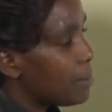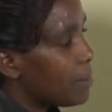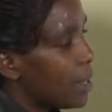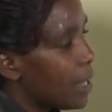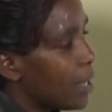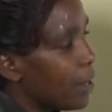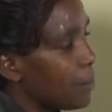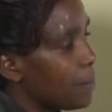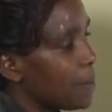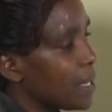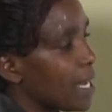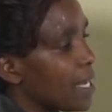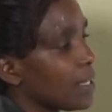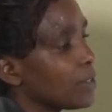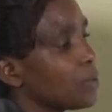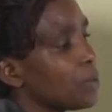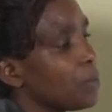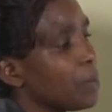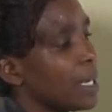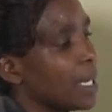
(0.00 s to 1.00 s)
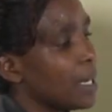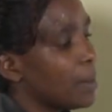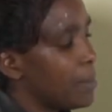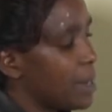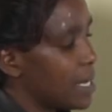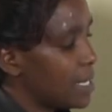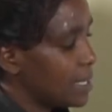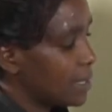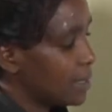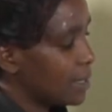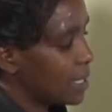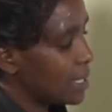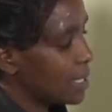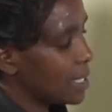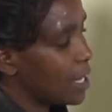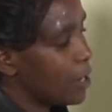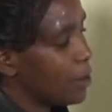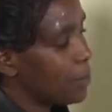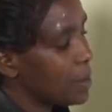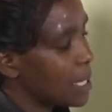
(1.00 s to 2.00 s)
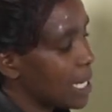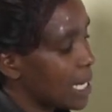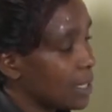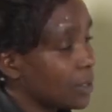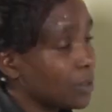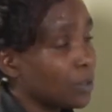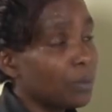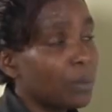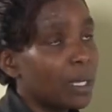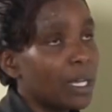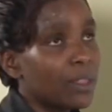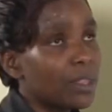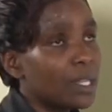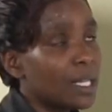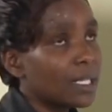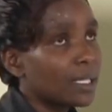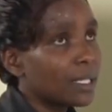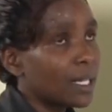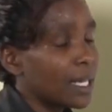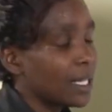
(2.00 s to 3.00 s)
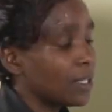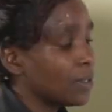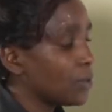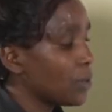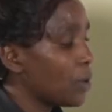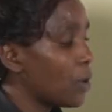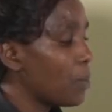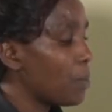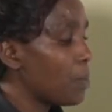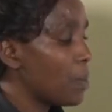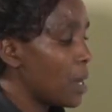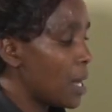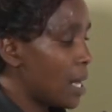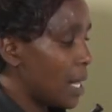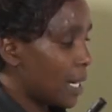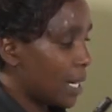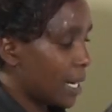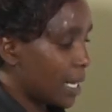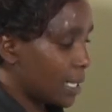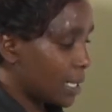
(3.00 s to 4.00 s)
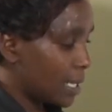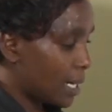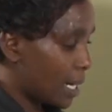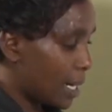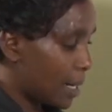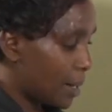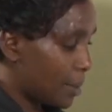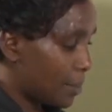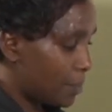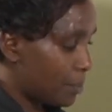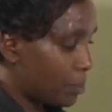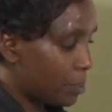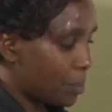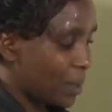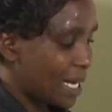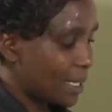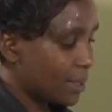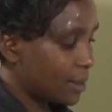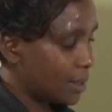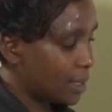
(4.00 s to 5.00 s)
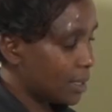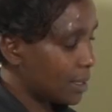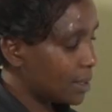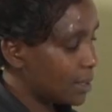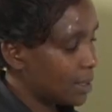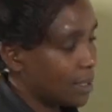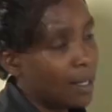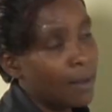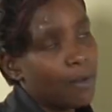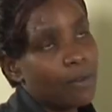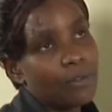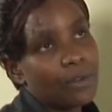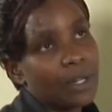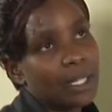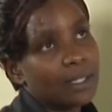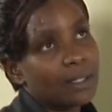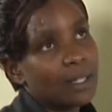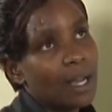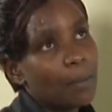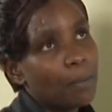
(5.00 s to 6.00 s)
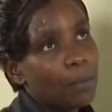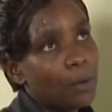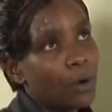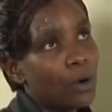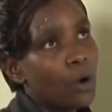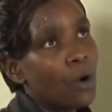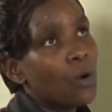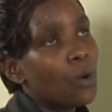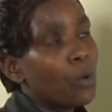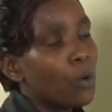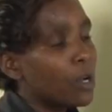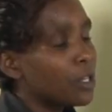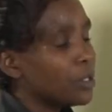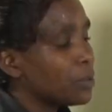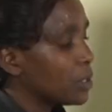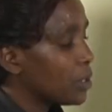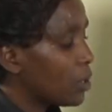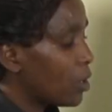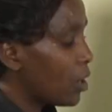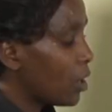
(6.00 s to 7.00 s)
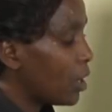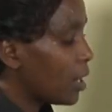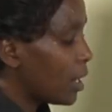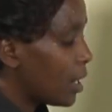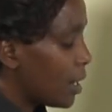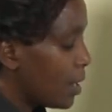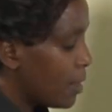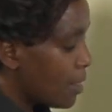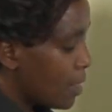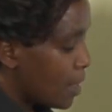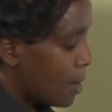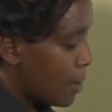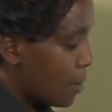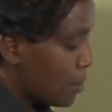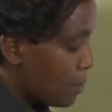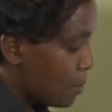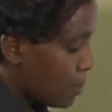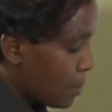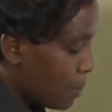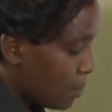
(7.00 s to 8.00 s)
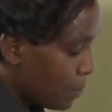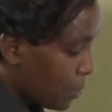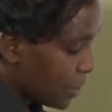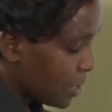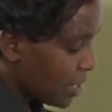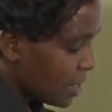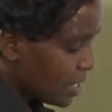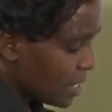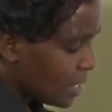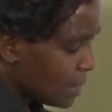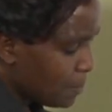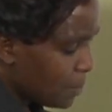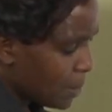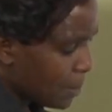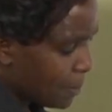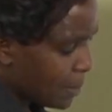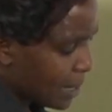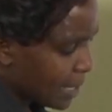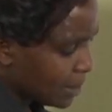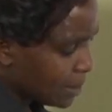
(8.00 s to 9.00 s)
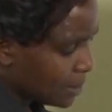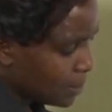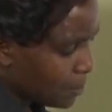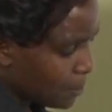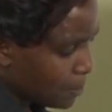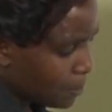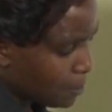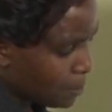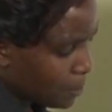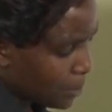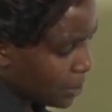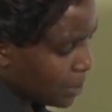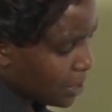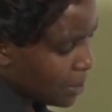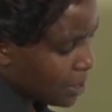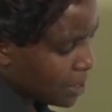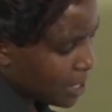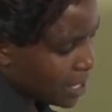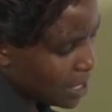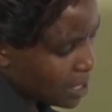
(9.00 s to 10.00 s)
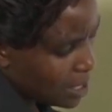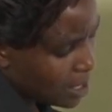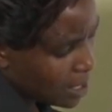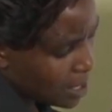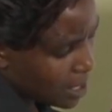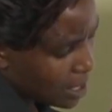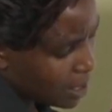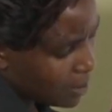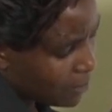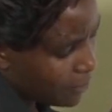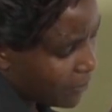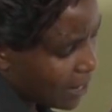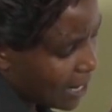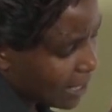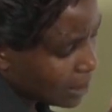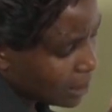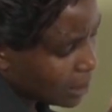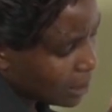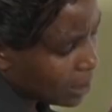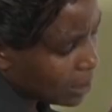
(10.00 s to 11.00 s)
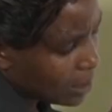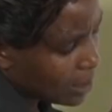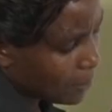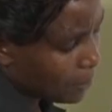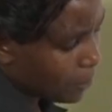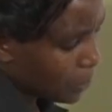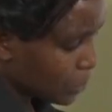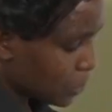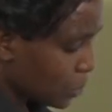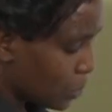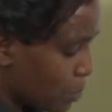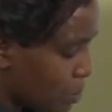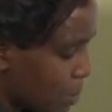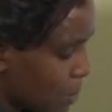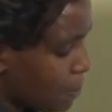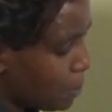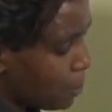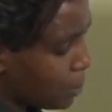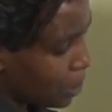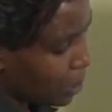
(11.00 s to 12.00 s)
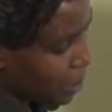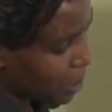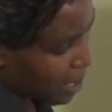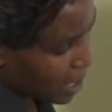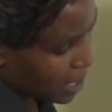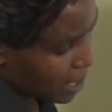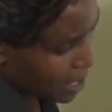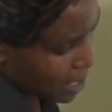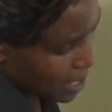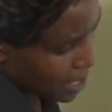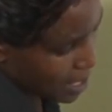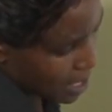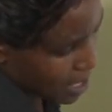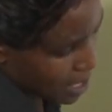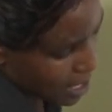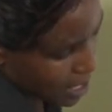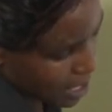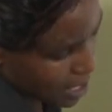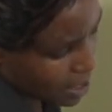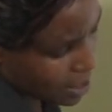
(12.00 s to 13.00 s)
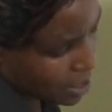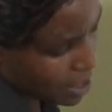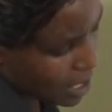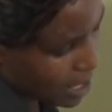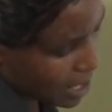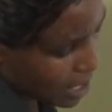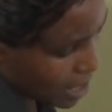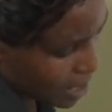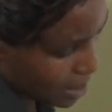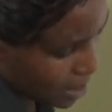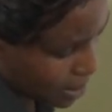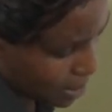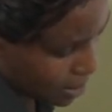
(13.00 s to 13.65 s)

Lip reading: helping us to make medicine, helping us to make things like soap, like plastics. For example, what we call polythene papers, polythene, in fact, it's supposed to be polyethylene.